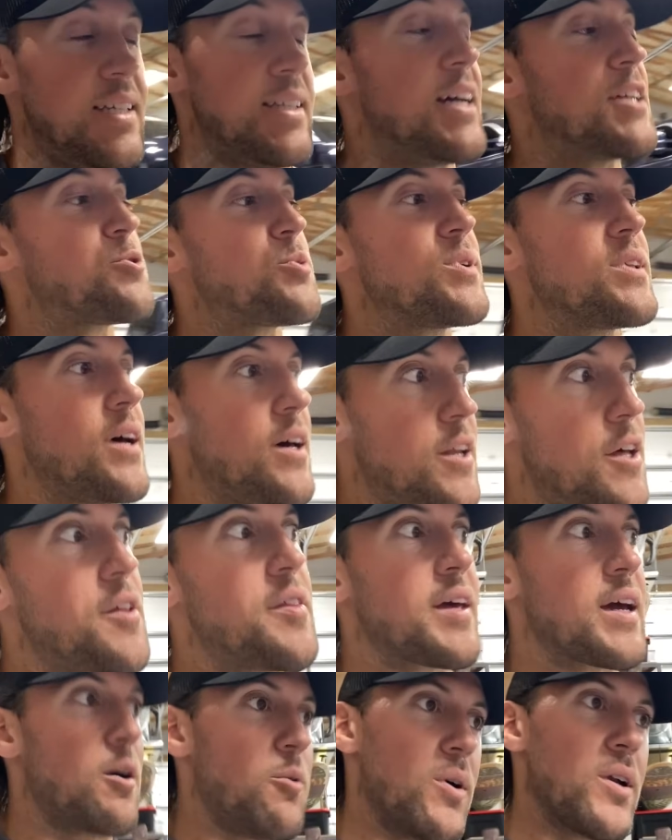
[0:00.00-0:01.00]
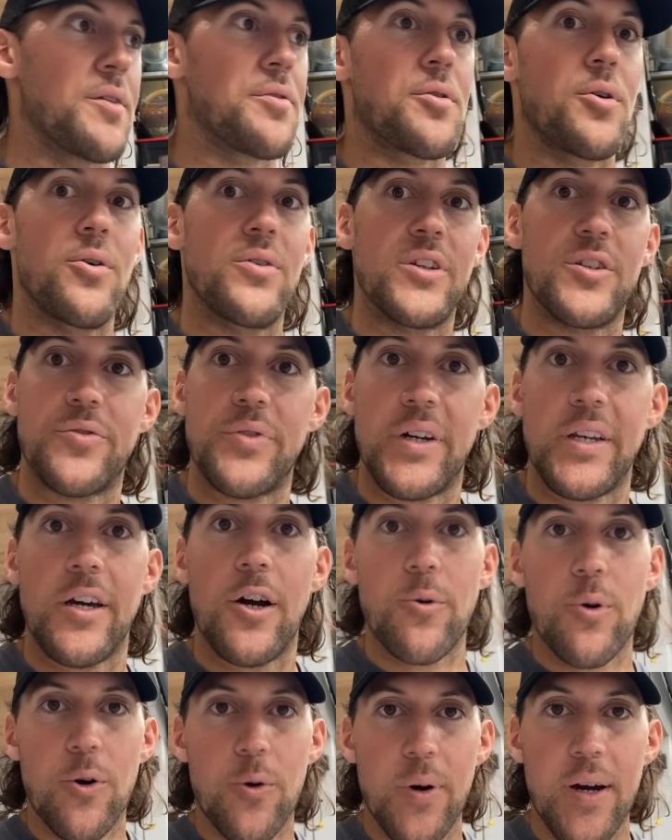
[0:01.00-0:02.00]
That's another thing I want to throw in this video
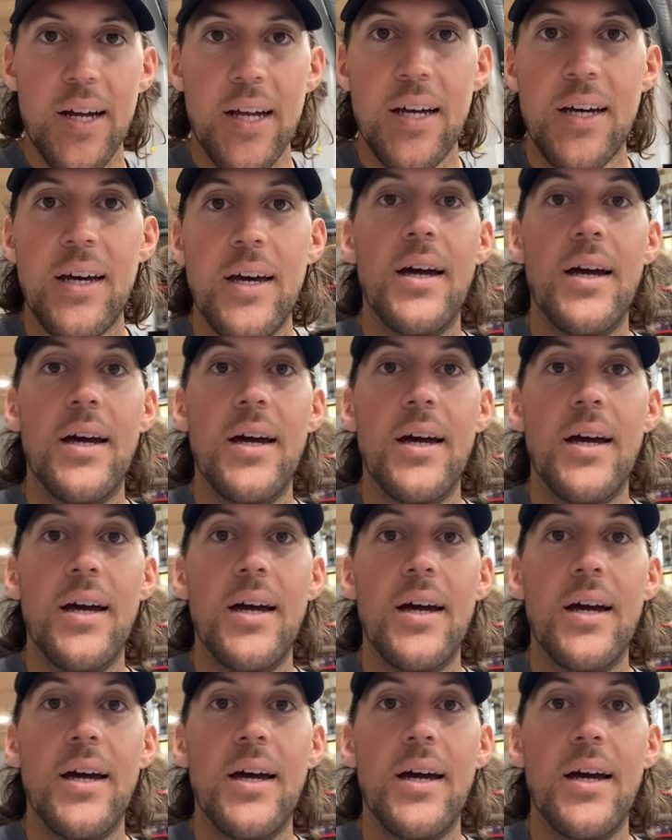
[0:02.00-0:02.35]
real quick.